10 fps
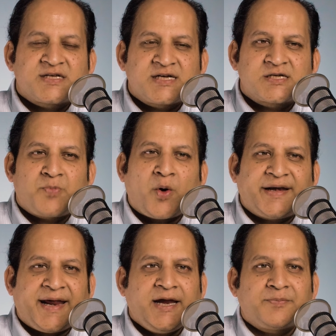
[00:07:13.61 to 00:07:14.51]

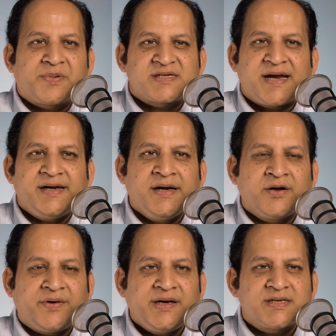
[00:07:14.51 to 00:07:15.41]
6.8%
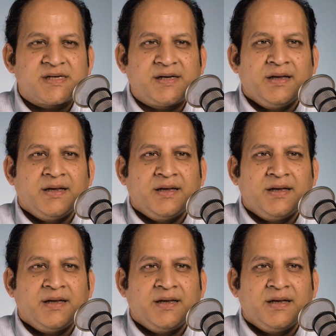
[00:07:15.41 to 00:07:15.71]
increase